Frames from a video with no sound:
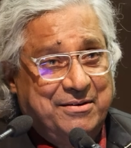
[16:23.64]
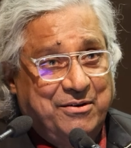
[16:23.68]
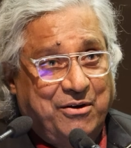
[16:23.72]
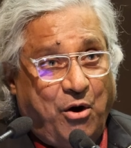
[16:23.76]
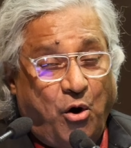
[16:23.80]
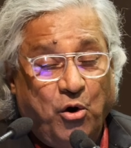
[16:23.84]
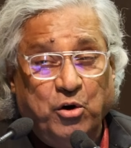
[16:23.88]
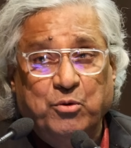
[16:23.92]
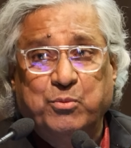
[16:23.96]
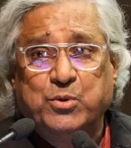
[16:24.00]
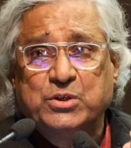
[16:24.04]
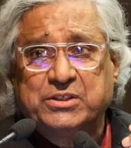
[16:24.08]

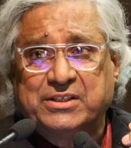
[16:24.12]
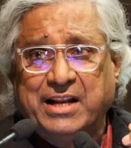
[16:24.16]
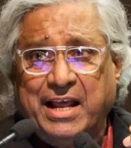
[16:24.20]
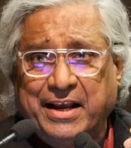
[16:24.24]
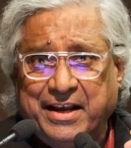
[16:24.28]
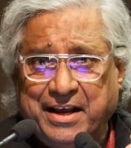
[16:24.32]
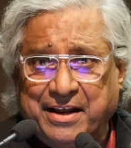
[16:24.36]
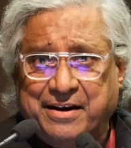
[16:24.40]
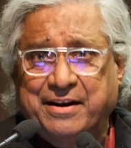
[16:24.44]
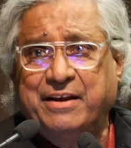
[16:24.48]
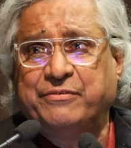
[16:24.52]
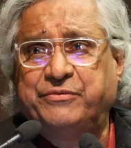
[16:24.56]
almost
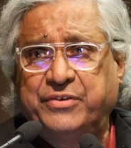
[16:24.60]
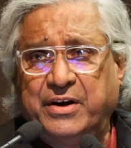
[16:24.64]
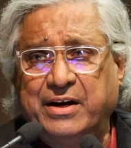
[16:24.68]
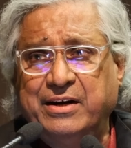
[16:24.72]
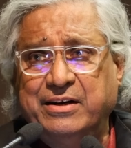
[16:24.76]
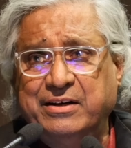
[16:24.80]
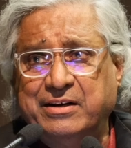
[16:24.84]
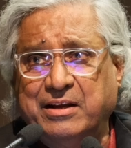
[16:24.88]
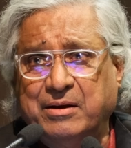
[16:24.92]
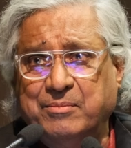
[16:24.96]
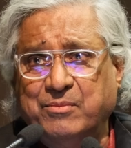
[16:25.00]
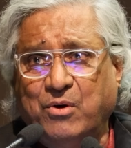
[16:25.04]
like a
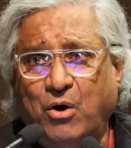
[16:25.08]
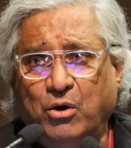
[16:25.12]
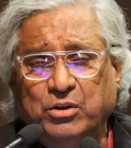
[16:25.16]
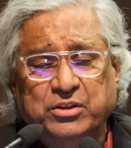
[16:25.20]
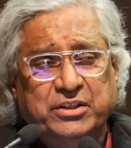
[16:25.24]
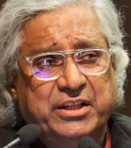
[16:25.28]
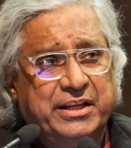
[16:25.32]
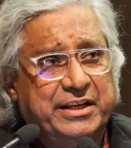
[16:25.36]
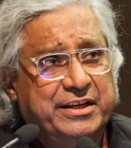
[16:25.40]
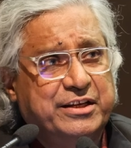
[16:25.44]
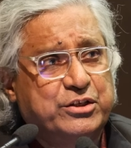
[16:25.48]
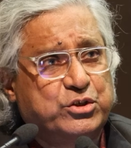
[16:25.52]
referendum on
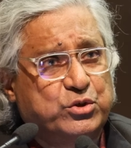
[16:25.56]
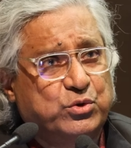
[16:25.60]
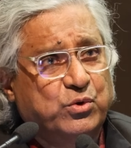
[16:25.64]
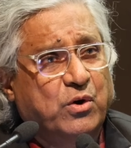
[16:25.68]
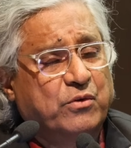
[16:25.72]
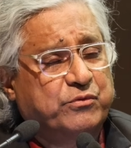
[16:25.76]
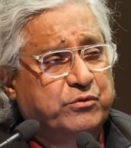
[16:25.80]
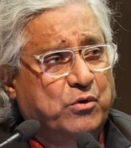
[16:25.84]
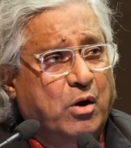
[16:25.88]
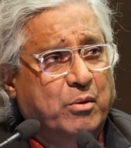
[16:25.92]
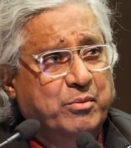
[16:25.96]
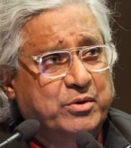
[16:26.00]
the issue
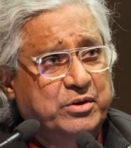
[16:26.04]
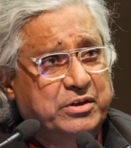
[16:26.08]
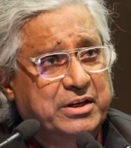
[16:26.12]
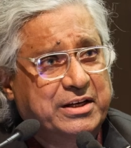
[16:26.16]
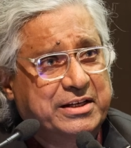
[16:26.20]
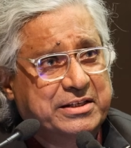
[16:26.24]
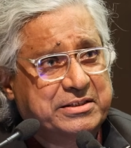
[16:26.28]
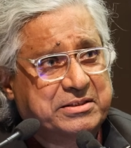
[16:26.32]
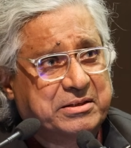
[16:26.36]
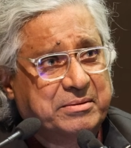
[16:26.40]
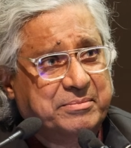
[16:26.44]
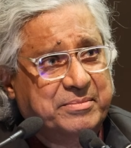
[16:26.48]
of
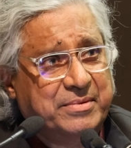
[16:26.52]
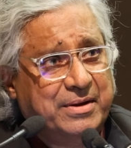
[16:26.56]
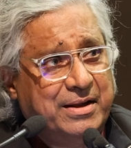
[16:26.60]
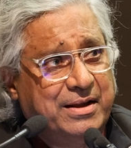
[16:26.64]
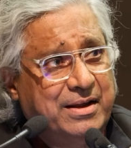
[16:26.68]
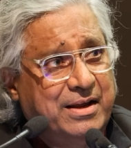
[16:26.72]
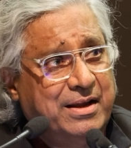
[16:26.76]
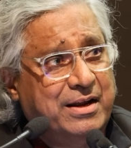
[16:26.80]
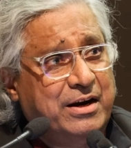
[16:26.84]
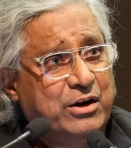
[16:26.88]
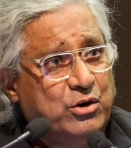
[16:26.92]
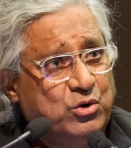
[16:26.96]
communalism.
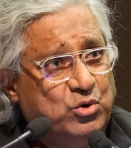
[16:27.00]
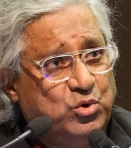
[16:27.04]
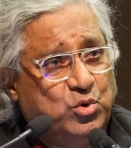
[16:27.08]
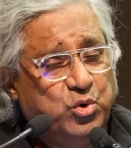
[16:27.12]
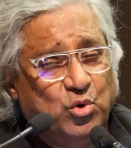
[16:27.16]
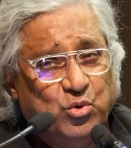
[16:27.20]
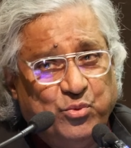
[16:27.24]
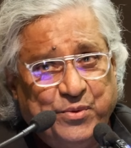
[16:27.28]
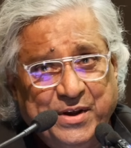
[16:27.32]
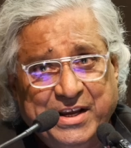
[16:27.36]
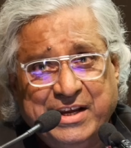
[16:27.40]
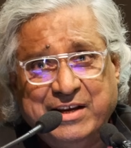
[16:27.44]

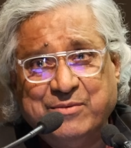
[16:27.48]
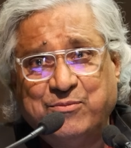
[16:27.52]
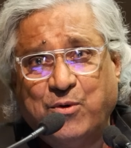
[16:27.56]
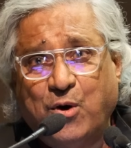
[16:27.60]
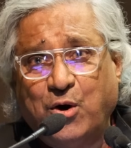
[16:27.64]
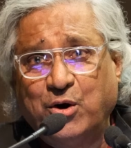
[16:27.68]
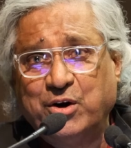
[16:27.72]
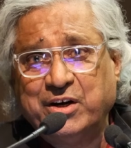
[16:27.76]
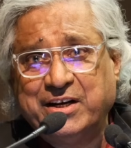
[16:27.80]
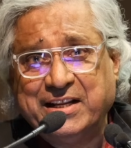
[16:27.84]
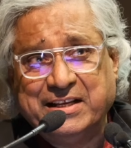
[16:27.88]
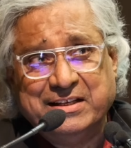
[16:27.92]
Do we
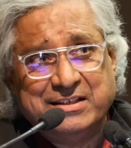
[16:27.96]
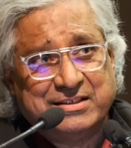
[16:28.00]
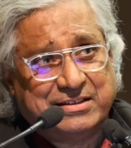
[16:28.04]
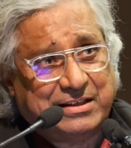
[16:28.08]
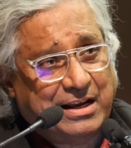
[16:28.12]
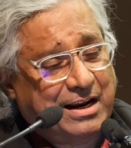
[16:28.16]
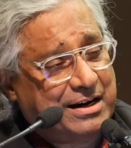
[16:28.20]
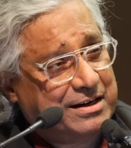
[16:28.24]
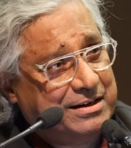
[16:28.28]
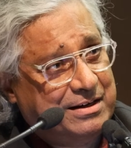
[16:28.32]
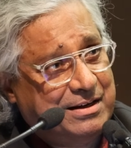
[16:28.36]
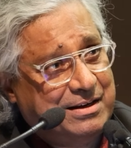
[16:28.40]
want, he
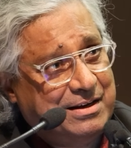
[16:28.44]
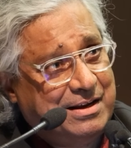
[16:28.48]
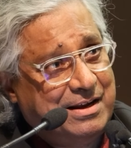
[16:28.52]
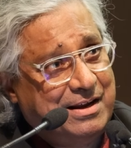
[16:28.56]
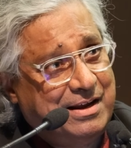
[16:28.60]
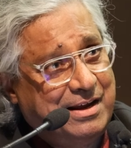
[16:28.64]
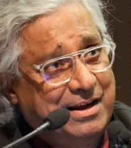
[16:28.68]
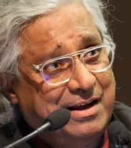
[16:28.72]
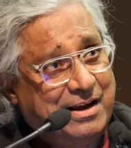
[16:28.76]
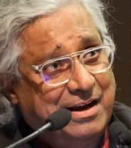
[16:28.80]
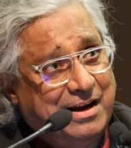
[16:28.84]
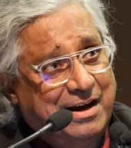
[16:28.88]
said,
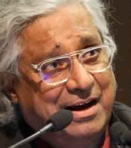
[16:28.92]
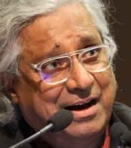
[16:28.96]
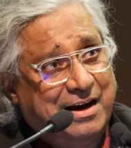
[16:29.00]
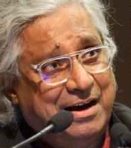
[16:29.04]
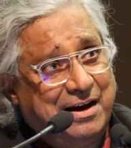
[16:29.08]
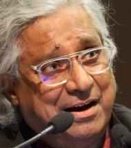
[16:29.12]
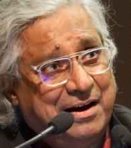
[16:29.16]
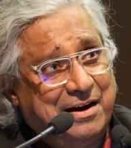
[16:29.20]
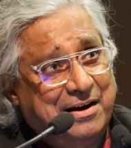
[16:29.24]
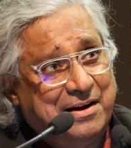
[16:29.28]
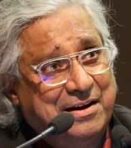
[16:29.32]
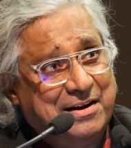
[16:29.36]

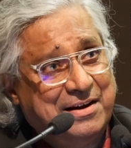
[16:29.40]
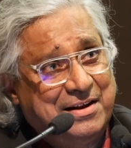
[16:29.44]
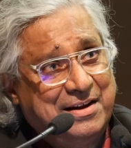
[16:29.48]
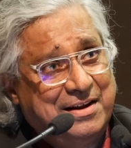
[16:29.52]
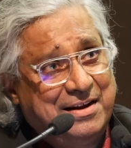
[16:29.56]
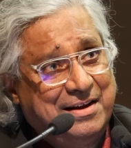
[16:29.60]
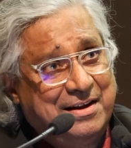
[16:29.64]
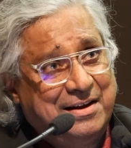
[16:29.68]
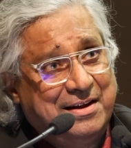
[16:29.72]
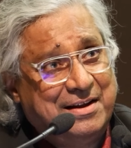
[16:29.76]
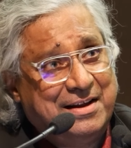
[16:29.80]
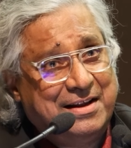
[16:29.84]
a
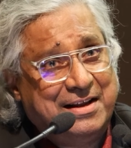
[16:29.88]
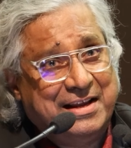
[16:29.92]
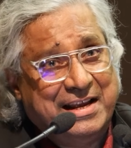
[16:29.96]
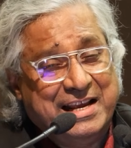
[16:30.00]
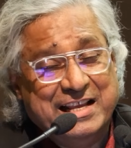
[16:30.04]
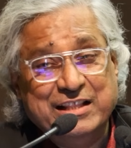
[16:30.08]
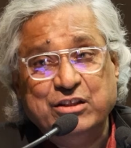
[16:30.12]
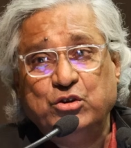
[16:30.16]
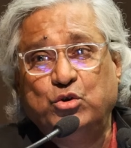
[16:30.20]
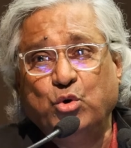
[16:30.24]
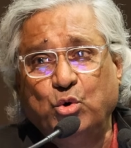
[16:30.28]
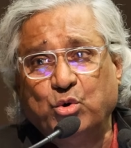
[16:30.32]

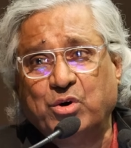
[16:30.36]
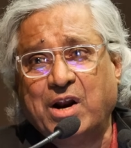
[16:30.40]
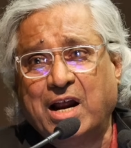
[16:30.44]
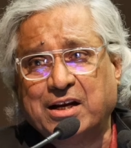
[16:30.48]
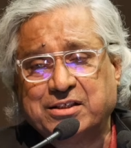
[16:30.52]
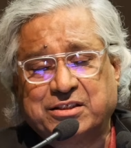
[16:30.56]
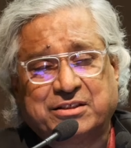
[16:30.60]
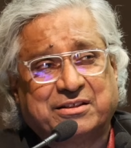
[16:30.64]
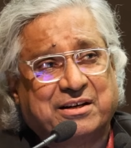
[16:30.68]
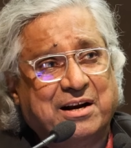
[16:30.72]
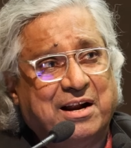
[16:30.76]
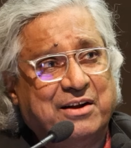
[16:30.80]
Hindu
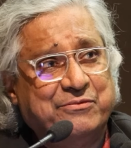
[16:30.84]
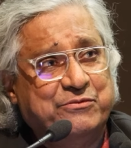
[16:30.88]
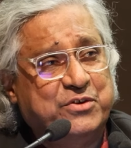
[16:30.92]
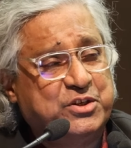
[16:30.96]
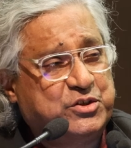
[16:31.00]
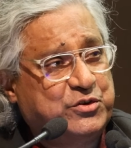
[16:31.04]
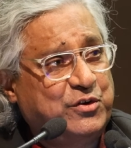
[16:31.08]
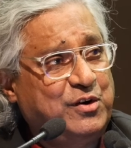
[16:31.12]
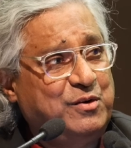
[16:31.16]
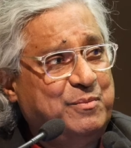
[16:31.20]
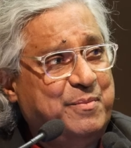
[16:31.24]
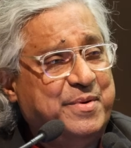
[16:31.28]
Rashtra
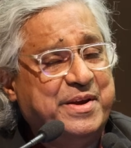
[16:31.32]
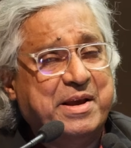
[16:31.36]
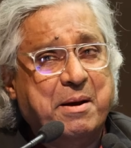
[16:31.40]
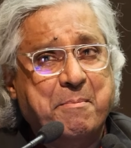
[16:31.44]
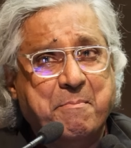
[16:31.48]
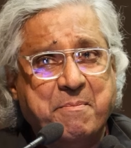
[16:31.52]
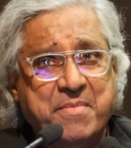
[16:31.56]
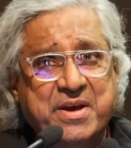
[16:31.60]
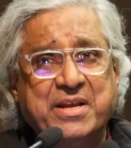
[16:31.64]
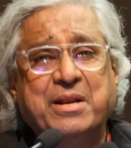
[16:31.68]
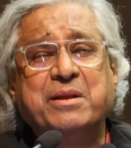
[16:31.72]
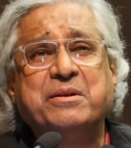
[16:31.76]
which will be a
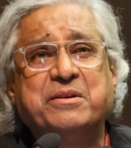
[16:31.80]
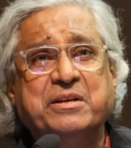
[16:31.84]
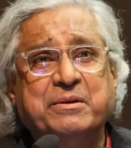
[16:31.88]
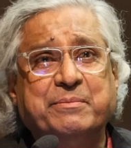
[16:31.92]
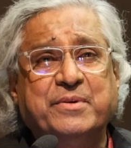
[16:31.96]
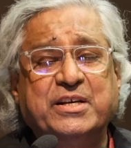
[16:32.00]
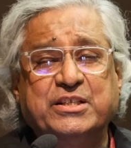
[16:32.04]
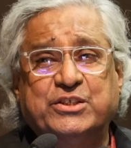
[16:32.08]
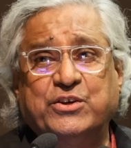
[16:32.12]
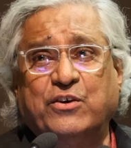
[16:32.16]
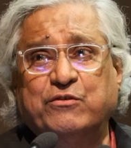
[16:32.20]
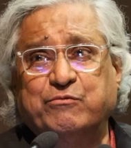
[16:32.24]
mirror
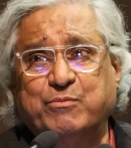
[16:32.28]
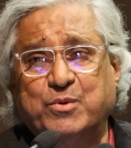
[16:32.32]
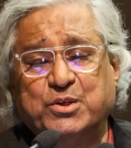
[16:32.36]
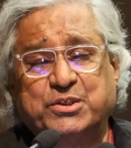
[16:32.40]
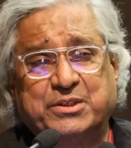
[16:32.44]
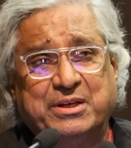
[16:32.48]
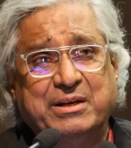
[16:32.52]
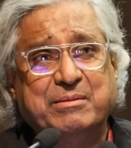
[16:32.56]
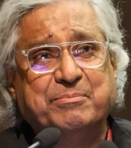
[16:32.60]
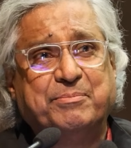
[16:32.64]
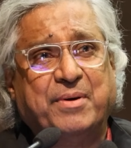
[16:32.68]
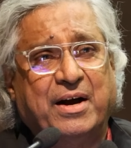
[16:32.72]
image of
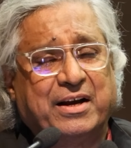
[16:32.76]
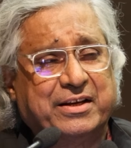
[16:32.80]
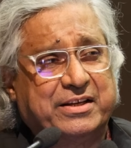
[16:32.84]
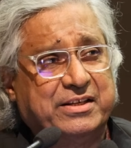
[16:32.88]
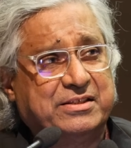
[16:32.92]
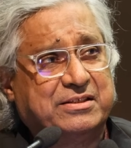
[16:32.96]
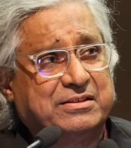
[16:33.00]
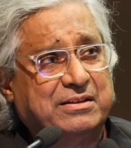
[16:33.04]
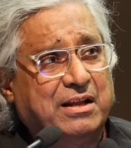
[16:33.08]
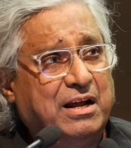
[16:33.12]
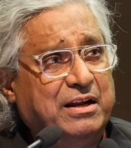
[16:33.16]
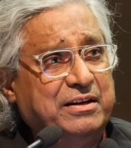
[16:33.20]
Muslim
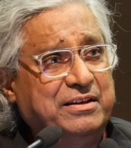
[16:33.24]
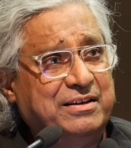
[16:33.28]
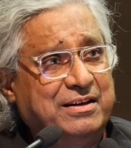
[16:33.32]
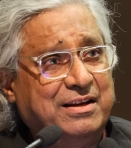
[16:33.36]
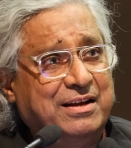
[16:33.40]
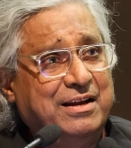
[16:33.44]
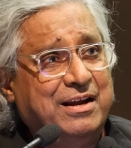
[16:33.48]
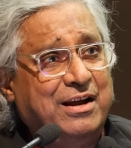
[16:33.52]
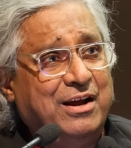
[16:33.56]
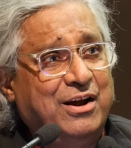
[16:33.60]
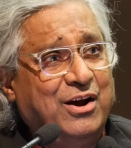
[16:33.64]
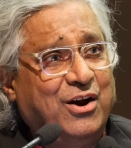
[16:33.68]
Pakistan?
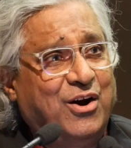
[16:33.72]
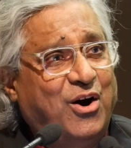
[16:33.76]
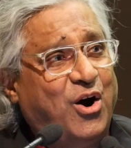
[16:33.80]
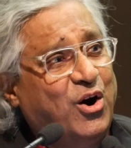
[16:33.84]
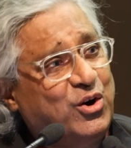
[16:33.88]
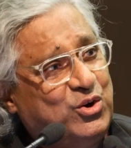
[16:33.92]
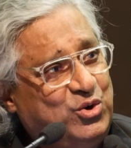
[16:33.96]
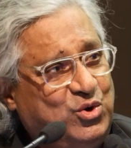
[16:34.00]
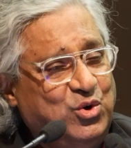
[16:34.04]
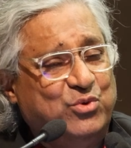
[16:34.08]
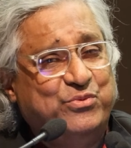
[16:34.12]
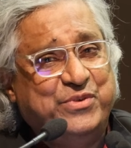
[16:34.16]

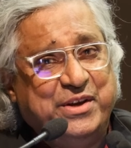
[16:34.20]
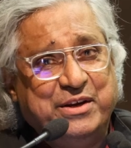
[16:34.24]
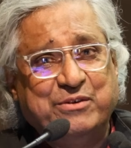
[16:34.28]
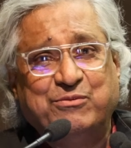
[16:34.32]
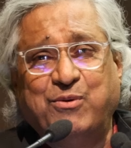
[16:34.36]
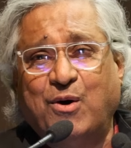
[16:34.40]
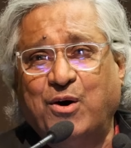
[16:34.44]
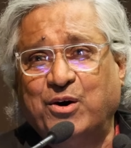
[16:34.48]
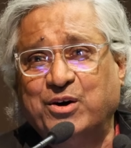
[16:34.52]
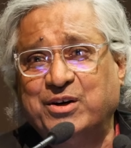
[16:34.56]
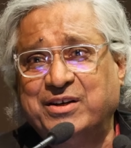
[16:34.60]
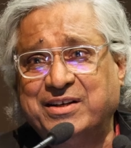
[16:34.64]
Or do we
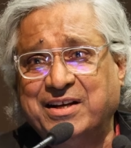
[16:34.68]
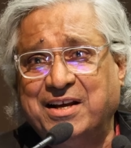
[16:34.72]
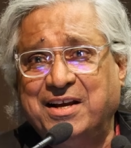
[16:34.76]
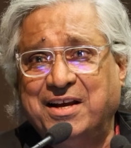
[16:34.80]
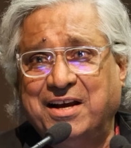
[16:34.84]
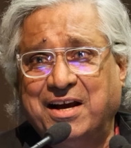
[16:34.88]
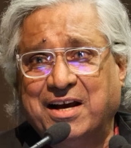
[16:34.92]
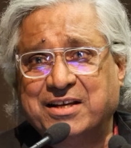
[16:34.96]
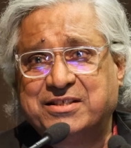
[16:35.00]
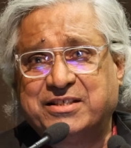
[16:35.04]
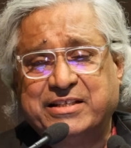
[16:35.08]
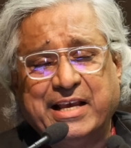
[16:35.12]
want
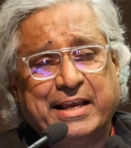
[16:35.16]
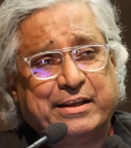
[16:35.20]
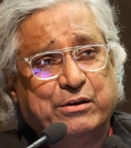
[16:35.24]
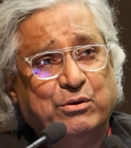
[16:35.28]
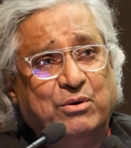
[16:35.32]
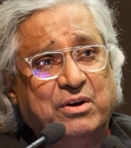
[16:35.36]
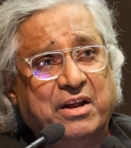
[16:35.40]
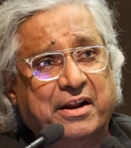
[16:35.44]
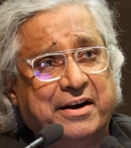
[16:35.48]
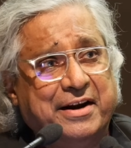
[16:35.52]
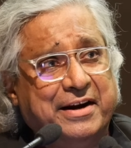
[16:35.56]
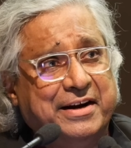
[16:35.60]
a
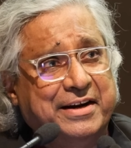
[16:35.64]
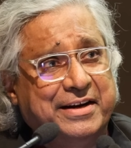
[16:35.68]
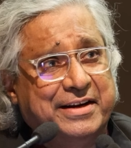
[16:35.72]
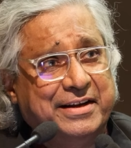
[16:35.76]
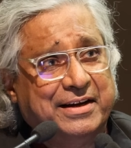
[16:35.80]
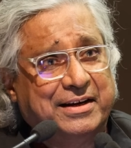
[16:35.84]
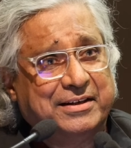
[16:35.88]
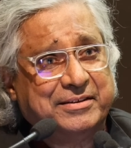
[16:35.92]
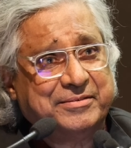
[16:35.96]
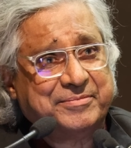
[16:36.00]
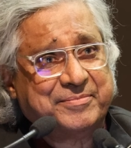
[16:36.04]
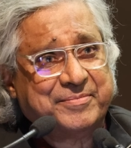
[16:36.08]
secular
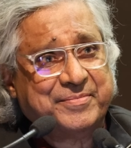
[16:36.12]
India?